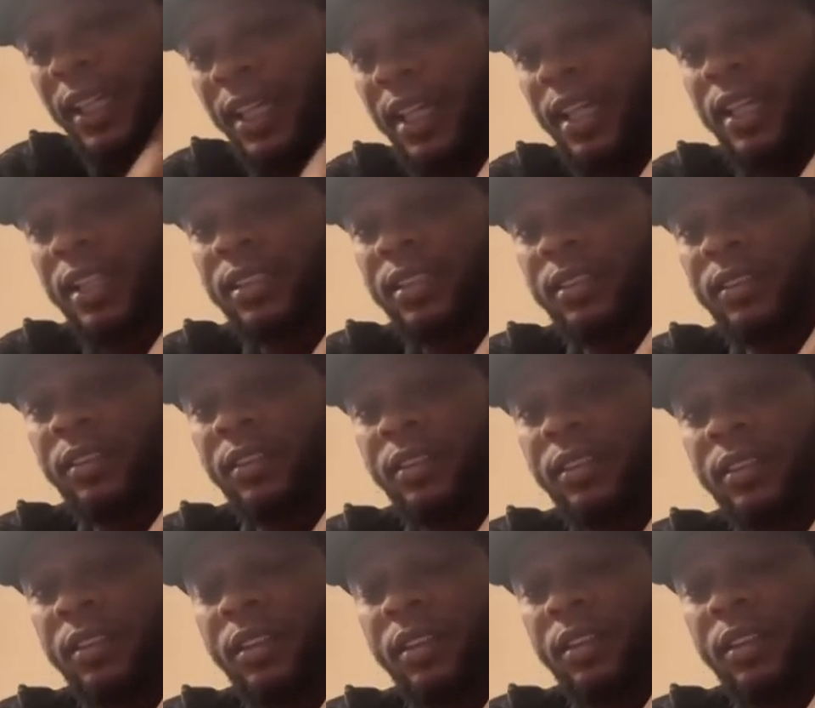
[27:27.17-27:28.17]
kids,
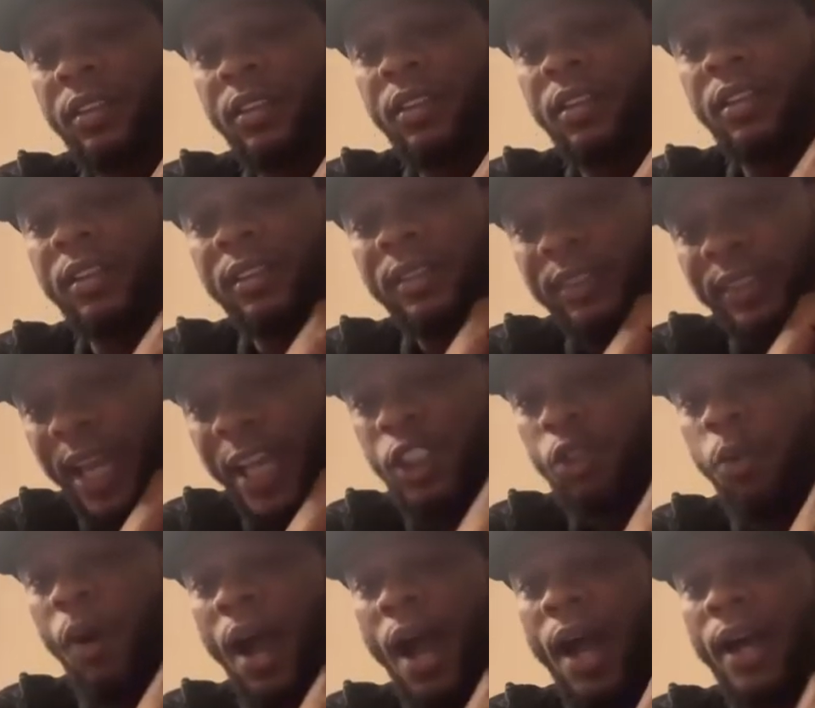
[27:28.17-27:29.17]

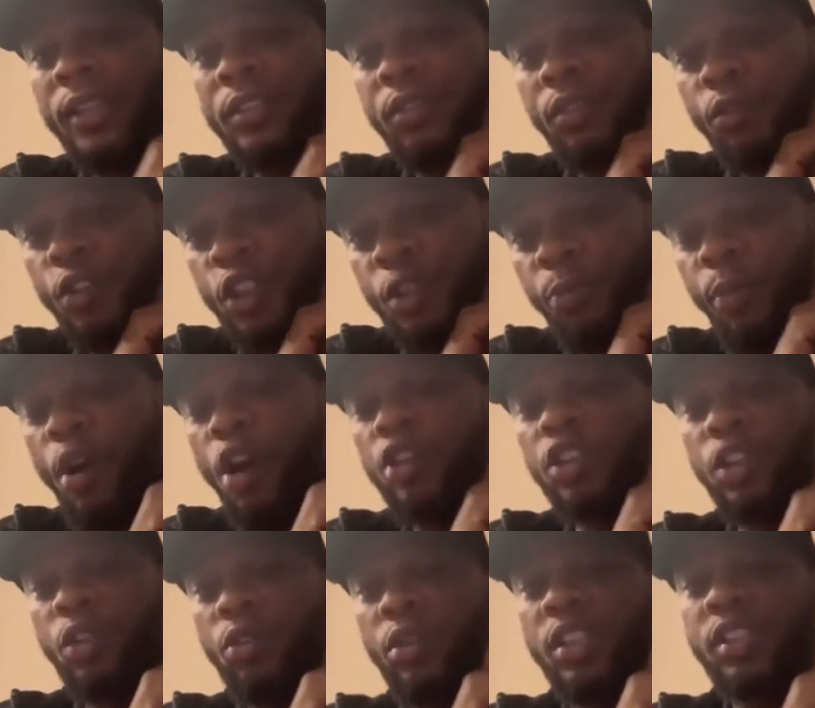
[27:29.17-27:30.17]
that's why I
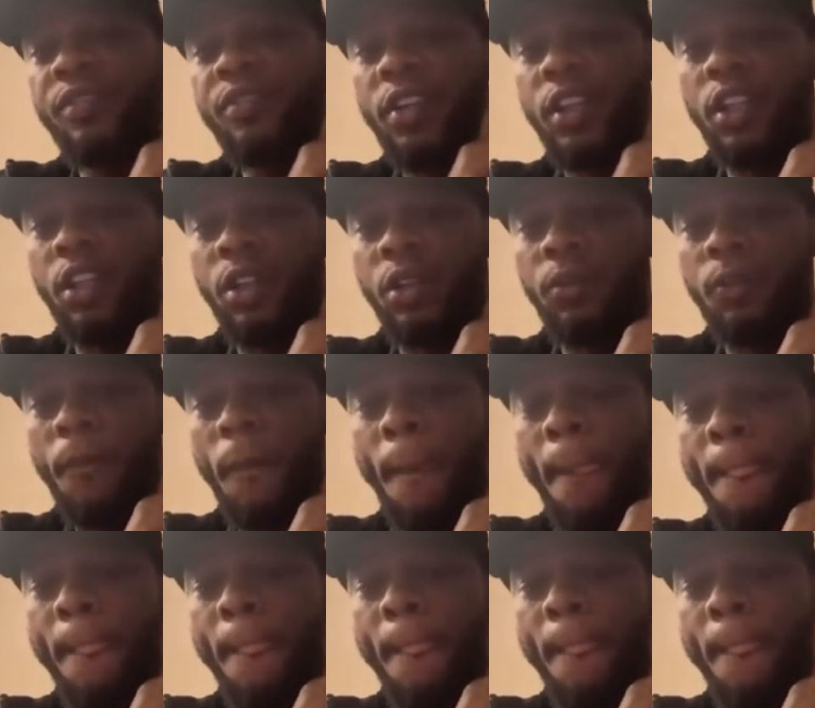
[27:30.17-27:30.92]
responded on this video.